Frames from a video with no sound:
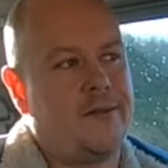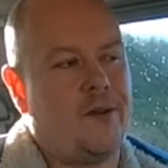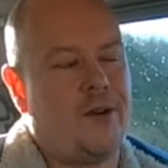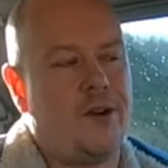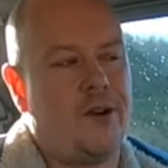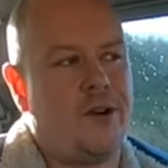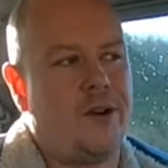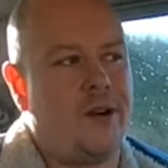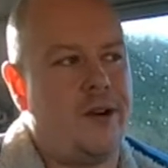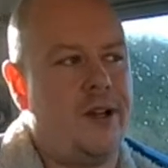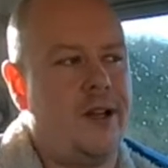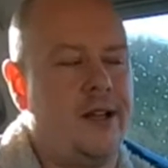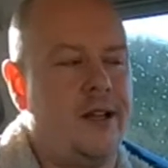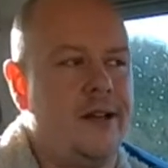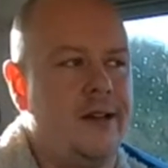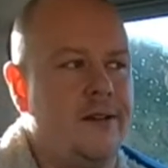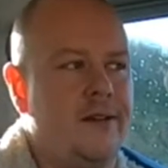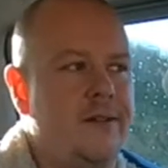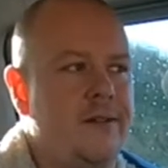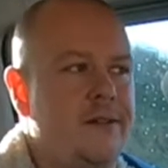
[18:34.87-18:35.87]
for
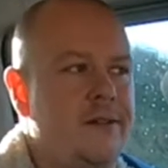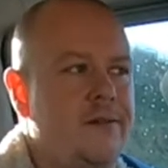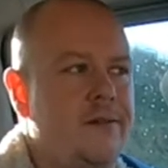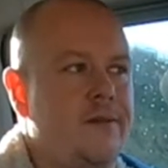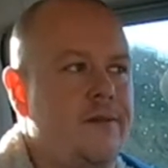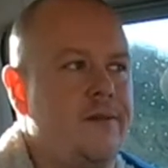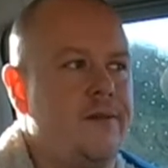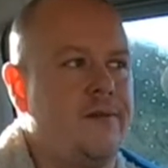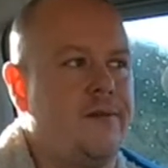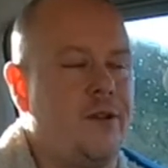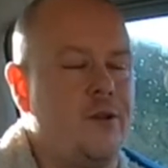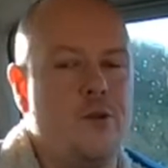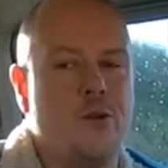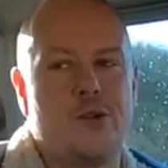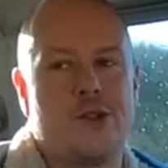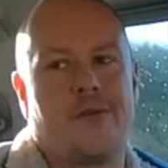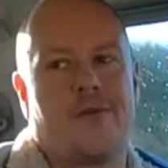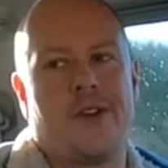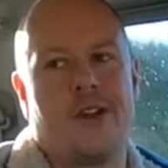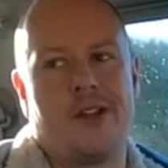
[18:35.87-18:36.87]

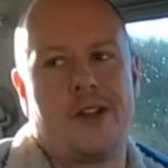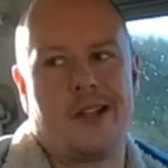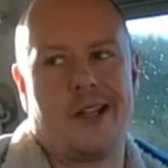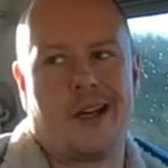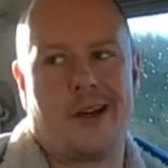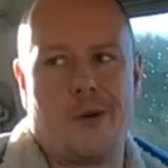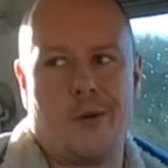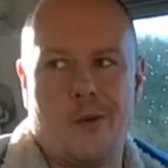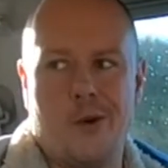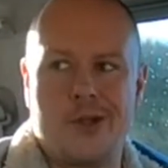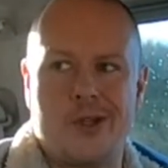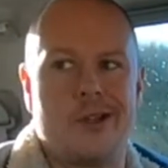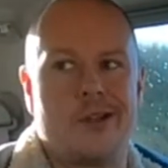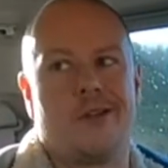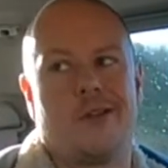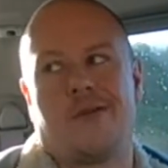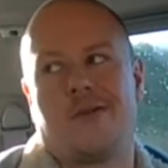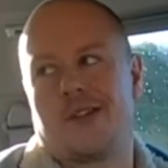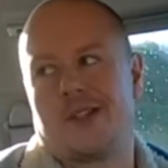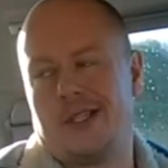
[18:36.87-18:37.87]
those of you that are
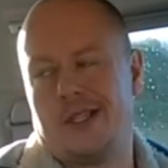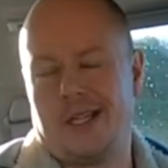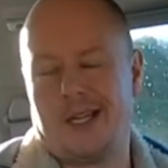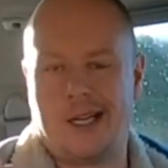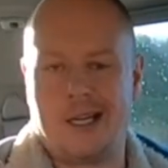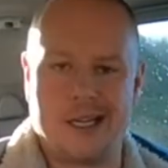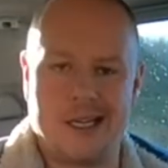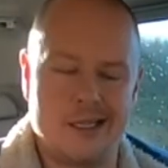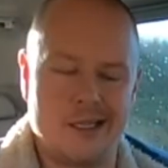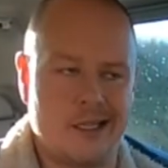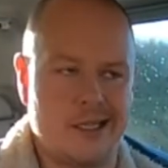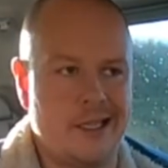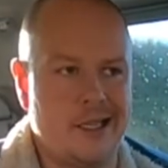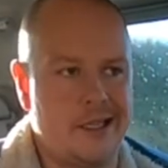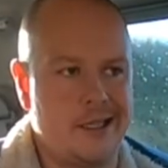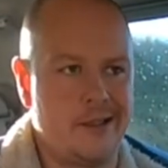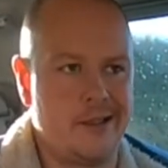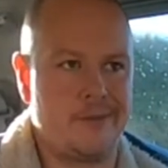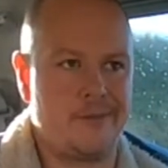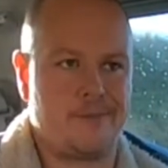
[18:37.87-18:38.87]
watching, obviously I can
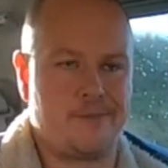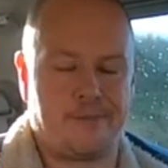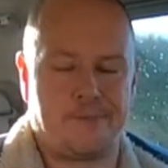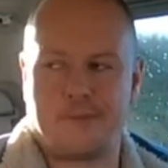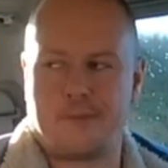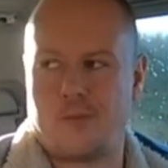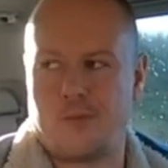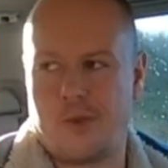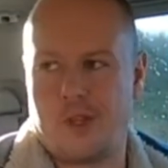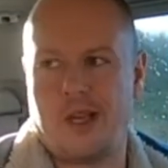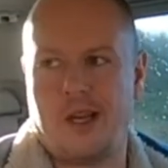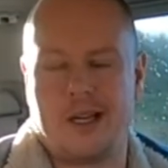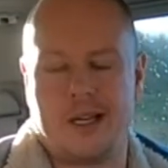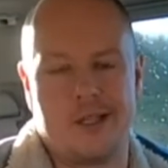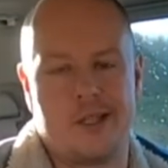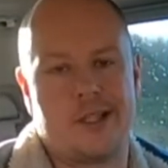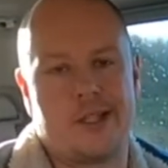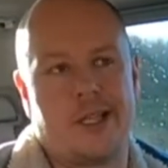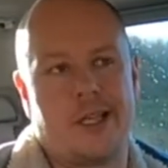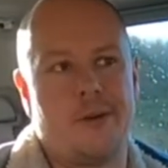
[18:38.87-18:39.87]
stick a
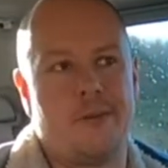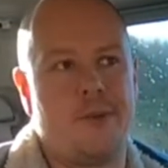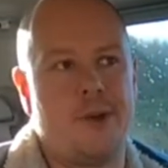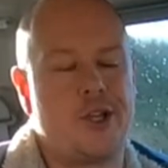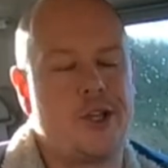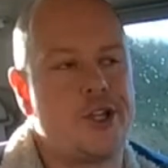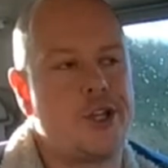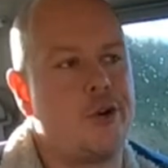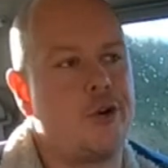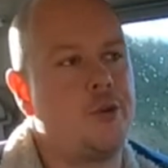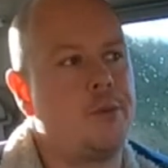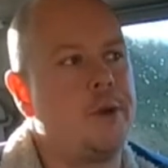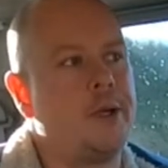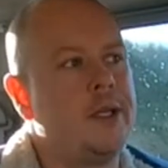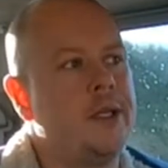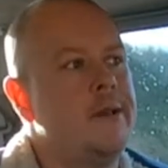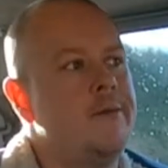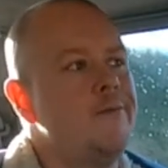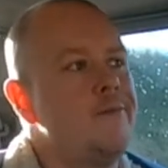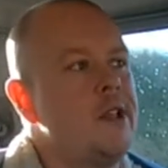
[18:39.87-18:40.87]
picture
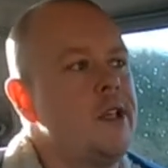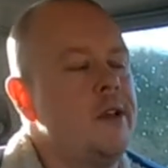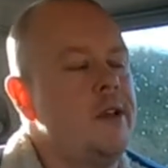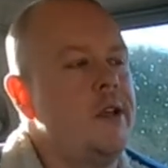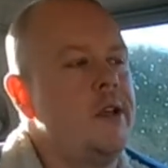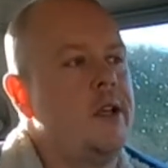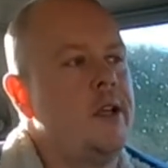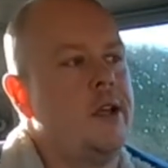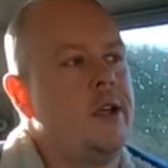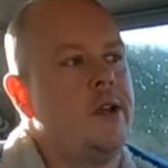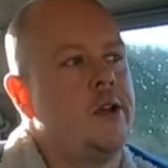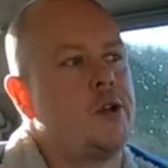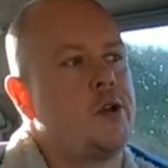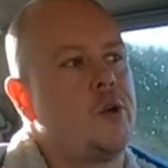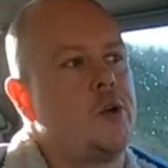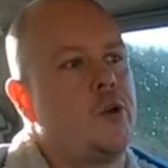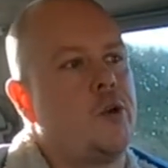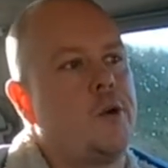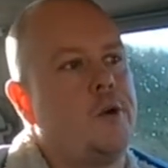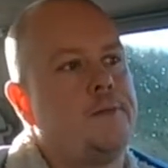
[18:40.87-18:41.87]
up.
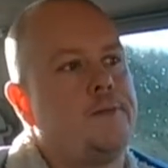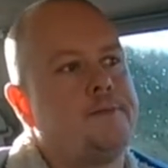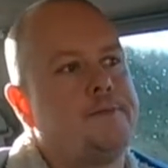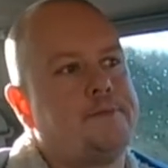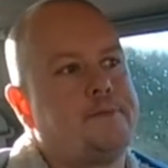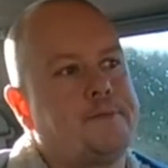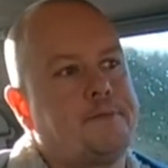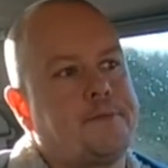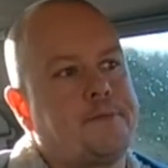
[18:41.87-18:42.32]
So